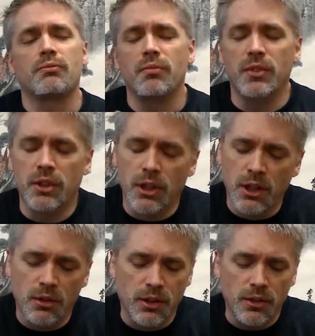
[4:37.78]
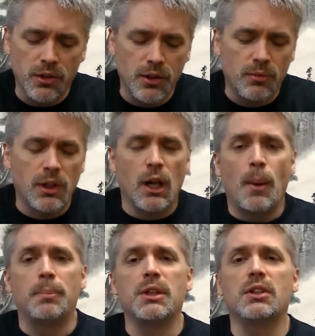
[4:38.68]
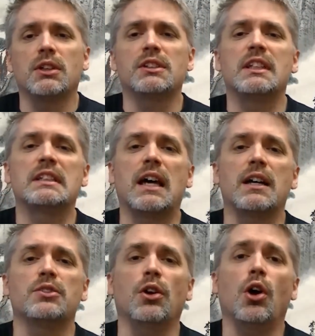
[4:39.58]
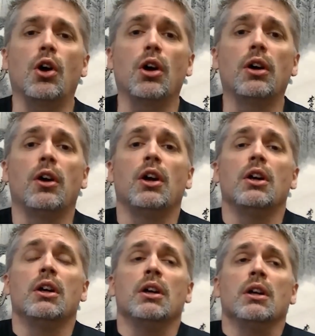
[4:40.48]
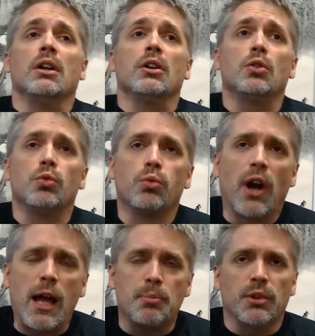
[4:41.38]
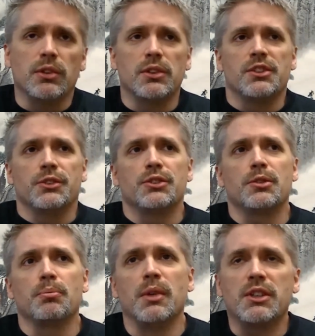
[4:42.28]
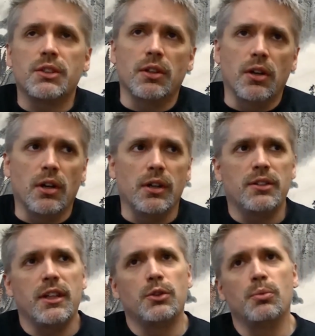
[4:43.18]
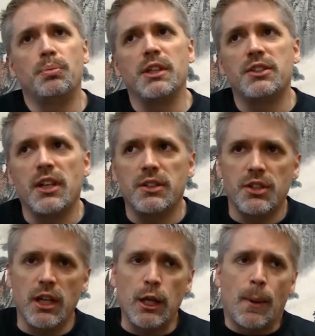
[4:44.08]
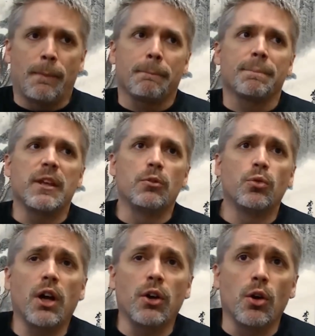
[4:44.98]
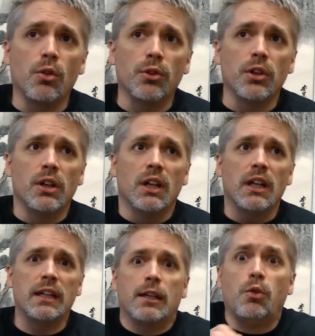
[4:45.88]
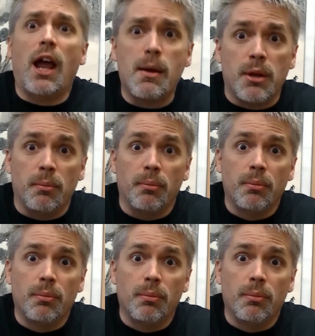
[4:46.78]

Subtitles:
No, no, no. Because these guys are grapplers, they're submission artists, they do BJJ, they run over and they grab him.